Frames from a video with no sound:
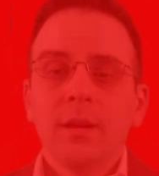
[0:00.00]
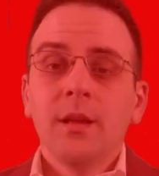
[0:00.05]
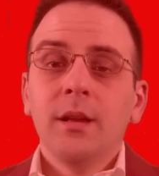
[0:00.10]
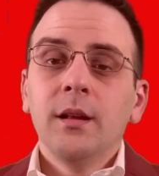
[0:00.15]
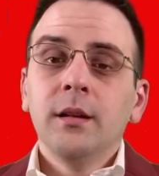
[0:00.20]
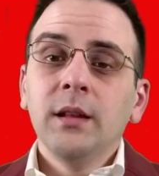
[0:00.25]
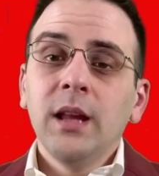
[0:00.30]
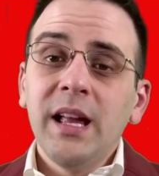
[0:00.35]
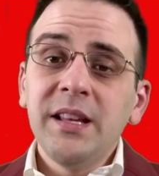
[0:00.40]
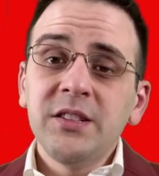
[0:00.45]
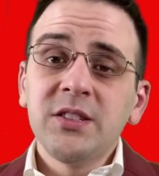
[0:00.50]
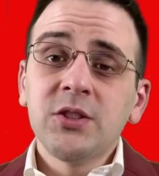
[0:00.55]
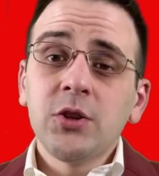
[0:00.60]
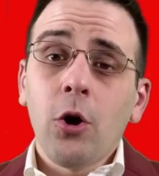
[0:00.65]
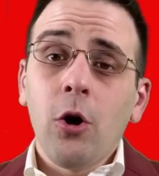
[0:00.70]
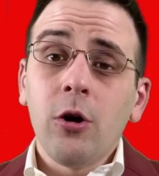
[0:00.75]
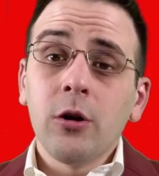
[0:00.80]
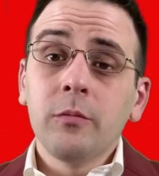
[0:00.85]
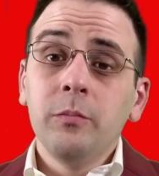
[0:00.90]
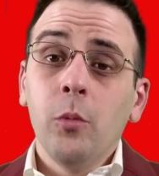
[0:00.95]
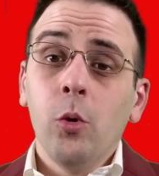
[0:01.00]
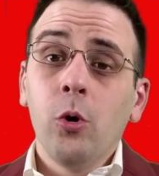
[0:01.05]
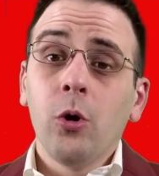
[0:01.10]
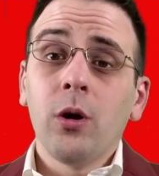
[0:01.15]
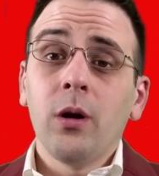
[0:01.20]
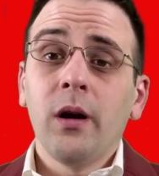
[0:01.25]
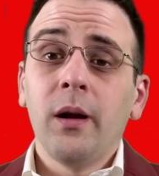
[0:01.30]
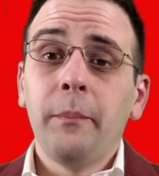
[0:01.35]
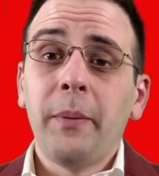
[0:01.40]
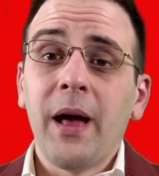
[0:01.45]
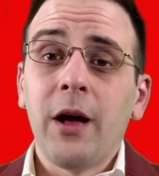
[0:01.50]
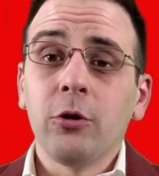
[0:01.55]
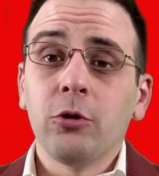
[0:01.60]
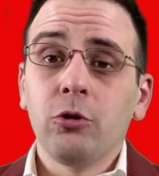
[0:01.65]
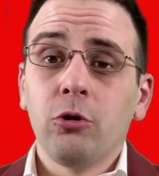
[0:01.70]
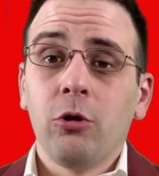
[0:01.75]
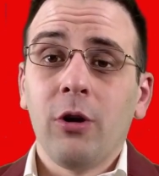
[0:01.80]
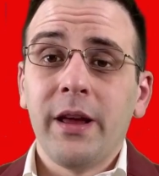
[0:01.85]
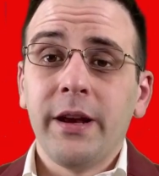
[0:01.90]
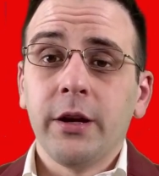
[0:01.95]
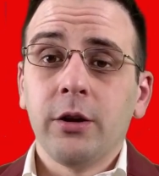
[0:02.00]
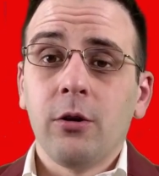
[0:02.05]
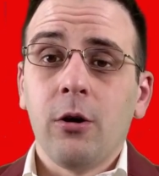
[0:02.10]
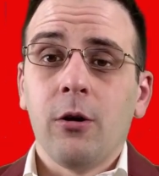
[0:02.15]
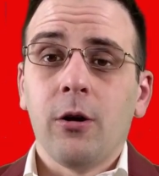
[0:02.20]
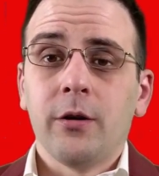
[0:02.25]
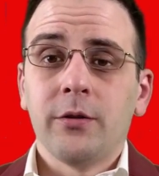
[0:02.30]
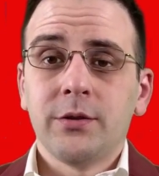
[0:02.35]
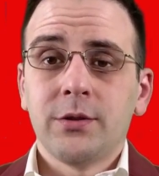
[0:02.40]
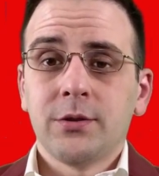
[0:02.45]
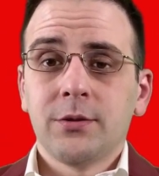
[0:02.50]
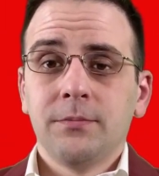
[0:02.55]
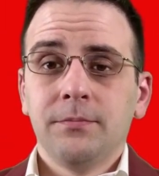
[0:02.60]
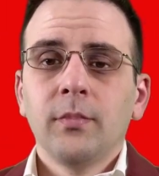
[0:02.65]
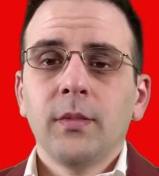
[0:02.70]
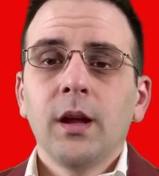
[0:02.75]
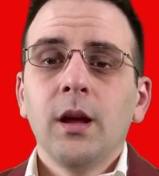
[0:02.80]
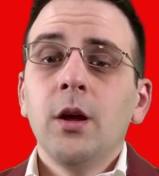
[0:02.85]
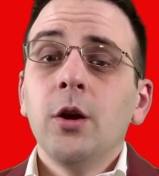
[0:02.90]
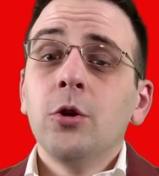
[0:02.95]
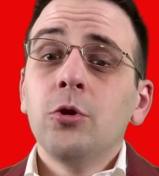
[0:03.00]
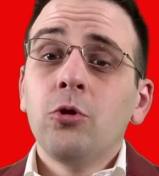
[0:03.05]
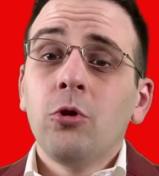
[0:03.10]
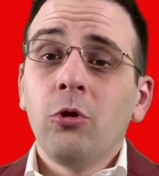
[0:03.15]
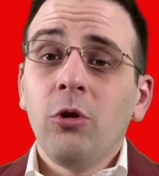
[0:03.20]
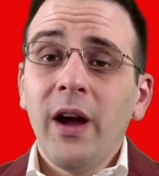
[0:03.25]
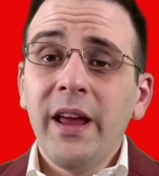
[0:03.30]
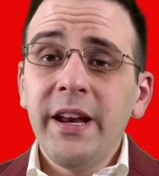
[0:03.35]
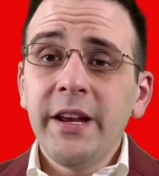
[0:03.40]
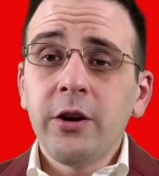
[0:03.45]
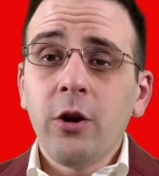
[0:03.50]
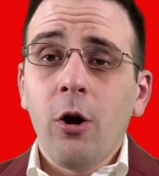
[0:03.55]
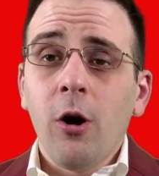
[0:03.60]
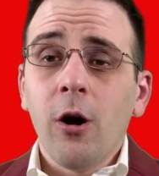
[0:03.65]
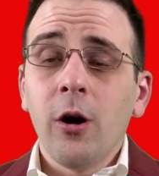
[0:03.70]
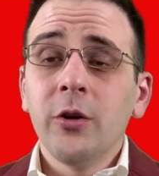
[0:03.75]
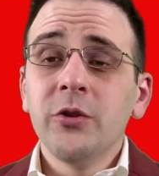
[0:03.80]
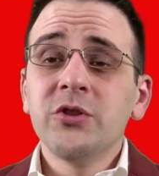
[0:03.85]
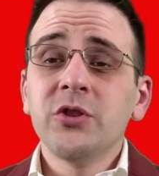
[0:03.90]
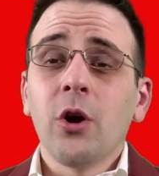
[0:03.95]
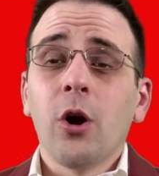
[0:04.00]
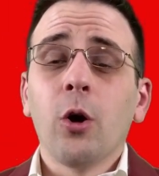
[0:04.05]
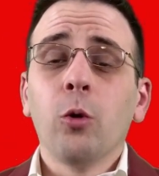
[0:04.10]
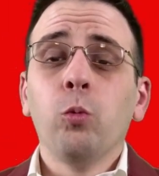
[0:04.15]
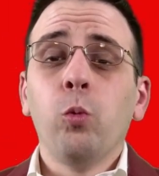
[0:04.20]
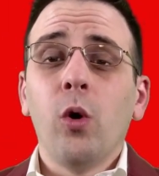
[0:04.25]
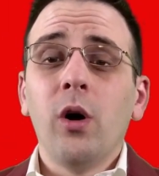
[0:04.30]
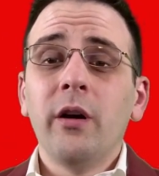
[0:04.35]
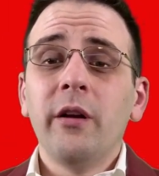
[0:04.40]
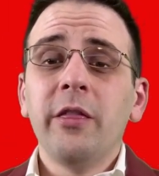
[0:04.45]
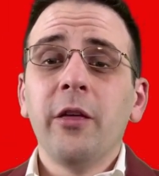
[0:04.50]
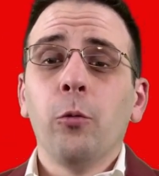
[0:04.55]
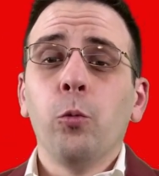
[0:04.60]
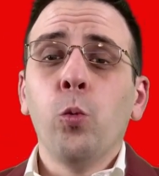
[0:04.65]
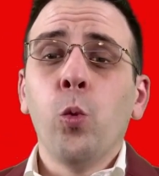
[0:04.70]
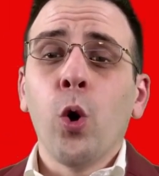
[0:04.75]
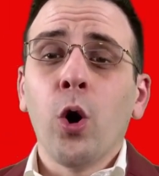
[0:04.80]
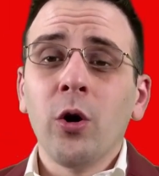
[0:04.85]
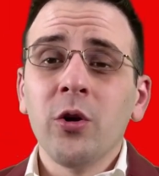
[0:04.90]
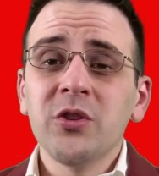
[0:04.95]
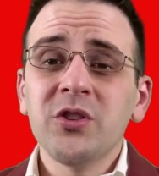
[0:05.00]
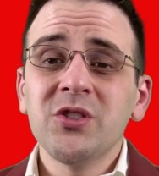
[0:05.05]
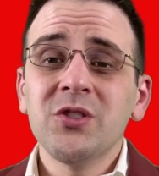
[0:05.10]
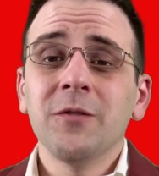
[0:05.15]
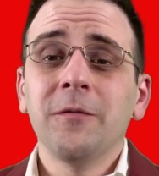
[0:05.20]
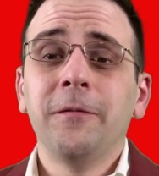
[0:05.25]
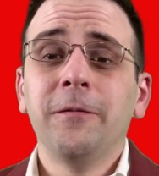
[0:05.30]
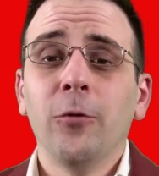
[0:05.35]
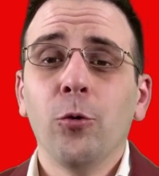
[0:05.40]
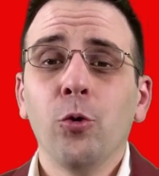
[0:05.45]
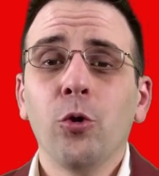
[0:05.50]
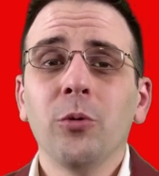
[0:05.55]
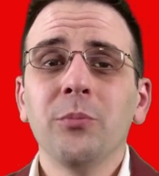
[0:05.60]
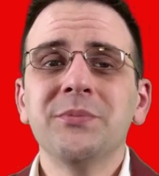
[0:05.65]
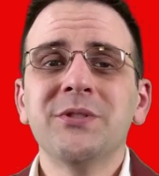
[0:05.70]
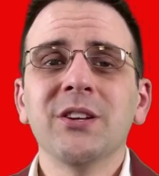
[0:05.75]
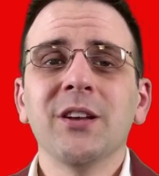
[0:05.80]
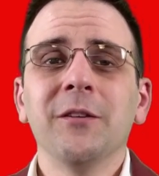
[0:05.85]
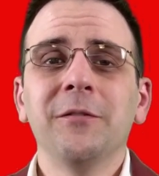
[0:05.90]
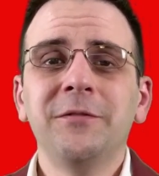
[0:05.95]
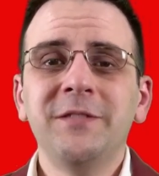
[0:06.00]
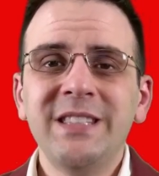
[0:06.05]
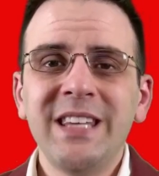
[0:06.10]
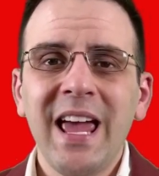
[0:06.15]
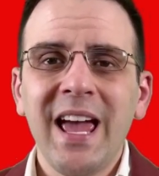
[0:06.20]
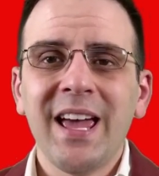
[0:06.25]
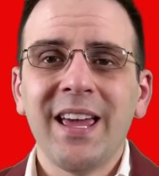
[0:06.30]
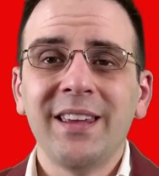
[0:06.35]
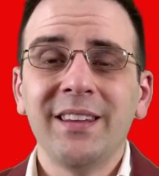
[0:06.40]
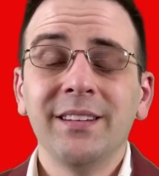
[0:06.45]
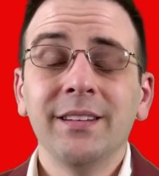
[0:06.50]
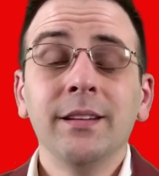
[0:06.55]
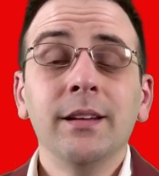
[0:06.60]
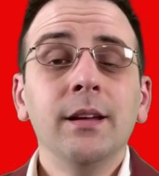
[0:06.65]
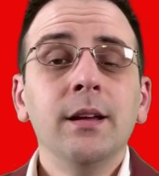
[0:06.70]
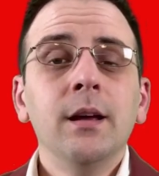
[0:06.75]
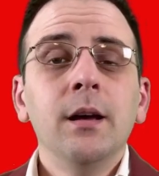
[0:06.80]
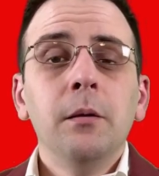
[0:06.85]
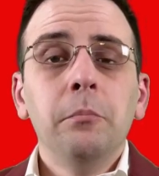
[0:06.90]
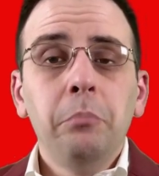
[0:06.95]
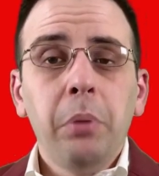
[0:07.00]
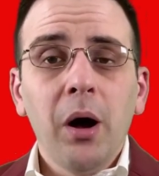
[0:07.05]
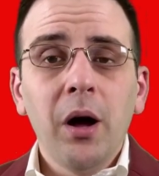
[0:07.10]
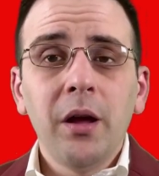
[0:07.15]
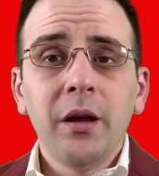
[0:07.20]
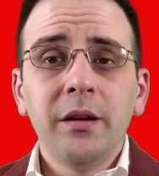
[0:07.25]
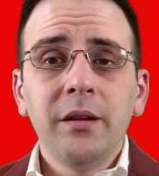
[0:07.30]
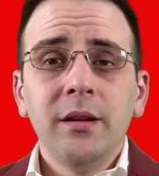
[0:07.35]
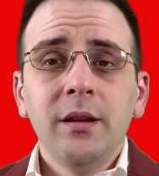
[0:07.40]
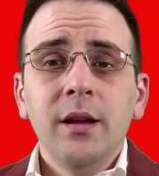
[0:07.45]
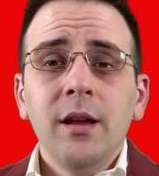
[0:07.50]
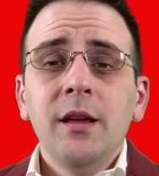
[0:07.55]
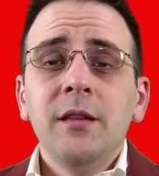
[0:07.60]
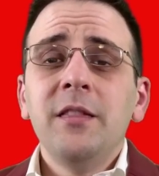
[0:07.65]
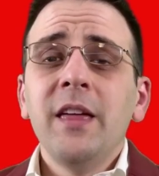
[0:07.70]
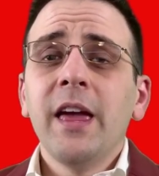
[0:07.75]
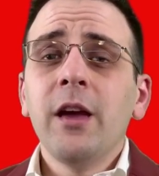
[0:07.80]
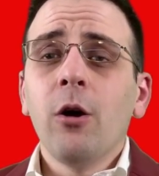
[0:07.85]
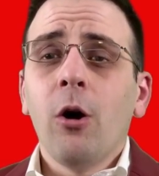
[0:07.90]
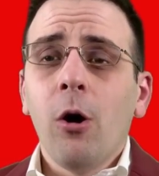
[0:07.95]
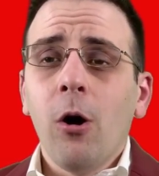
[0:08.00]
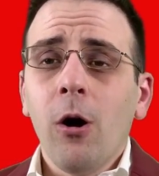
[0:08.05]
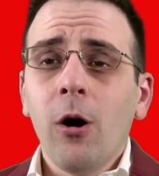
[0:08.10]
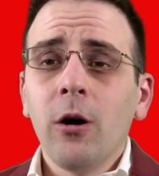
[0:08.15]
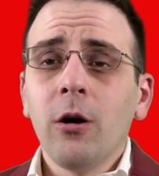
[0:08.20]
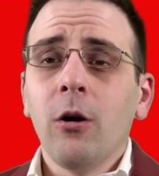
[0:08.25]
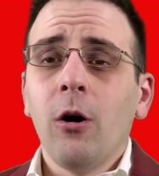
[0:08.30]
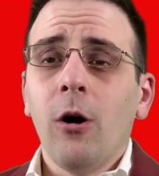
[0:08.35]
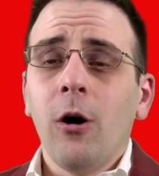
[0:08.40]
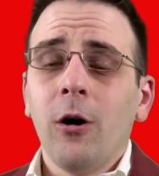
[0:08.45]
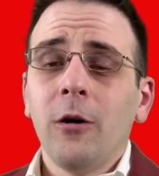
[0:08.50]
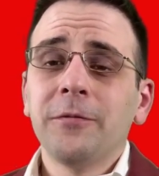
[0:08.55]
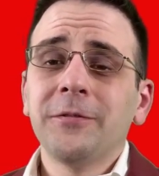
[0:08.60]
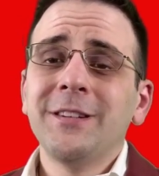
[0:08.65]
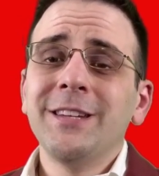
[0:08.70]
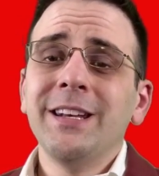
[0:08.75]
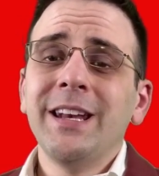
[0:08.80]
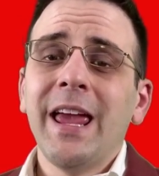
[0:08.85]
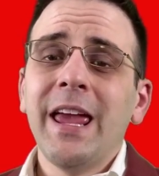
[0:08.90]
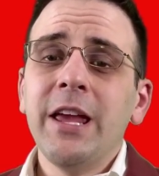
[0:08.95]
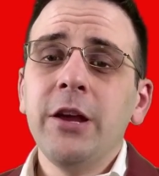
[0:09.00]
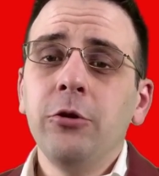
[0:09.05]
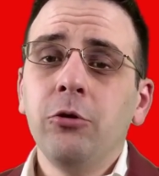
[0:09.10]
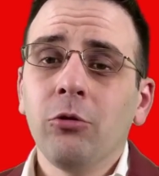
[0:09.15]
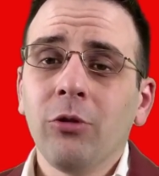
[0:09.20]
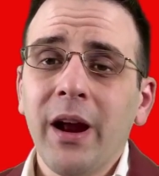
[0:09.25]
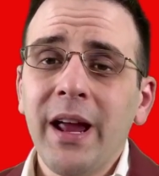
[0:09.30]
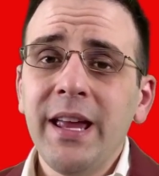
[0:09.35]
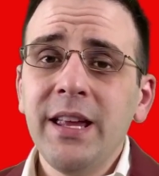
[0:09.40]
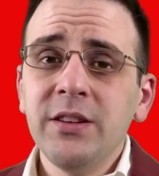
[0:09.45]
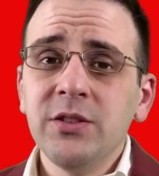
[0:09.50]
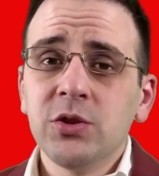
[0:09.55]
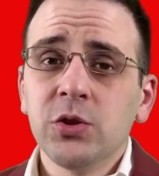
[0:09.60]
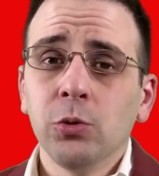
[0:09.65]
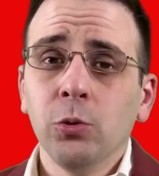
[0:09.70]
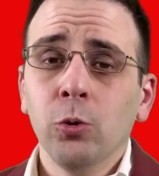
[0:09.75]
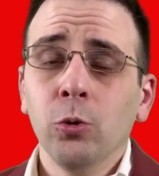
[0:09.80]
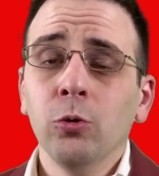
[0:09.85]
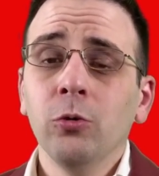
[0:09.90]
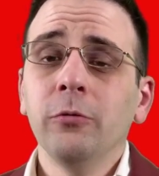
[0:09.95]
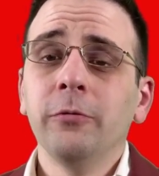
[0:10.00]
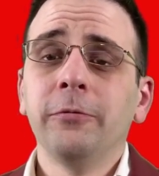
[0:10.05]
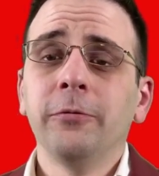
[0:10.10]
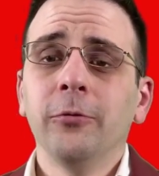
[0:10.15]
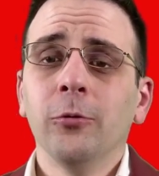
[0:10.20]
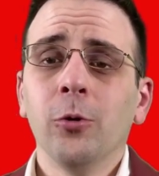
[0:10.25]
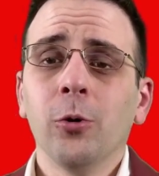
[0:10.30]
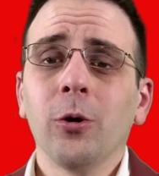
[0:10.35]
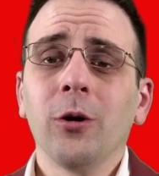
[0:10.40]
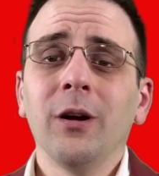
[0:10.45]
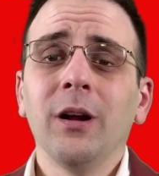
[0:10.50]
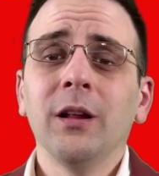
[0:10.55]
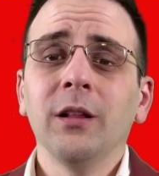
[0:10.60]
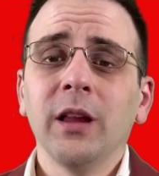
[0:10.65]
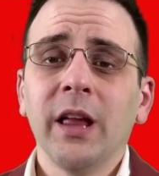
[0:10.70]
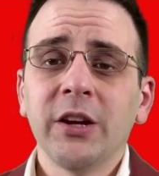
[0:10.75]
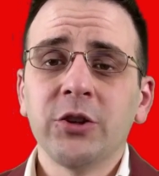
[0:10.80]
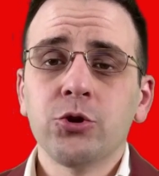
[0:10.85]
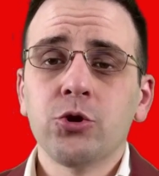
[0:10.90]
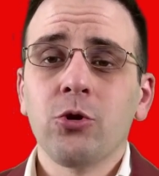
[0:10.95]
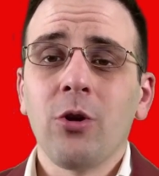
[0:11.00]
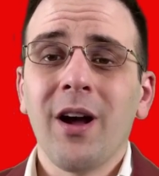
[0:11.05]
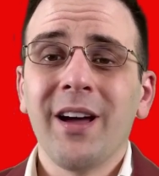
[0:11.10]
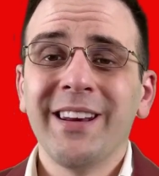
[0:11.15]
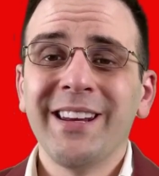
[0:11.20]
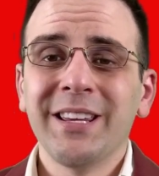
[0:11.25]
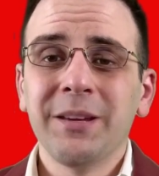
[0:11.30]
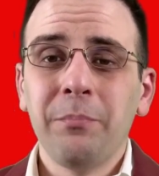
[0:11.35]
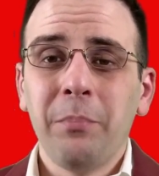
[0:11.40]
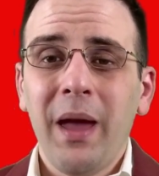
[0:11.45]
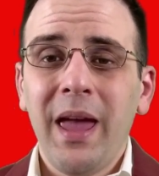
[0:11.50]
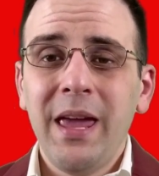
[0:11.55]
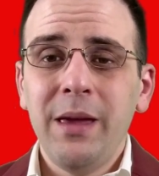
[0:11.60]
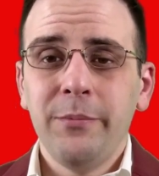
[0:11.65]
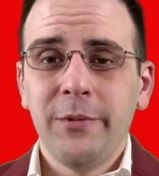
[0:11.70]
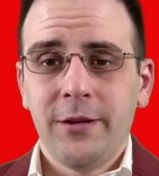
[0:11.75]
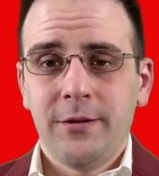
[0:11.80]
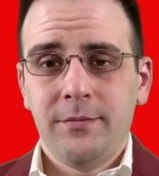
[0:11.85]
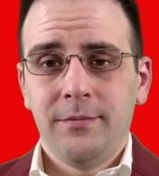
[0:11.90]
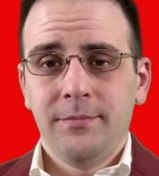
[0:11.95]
Let's talk more about credit cards. Credit cards are one of the worst forms of debt, but they are often a great tool for electronic payment.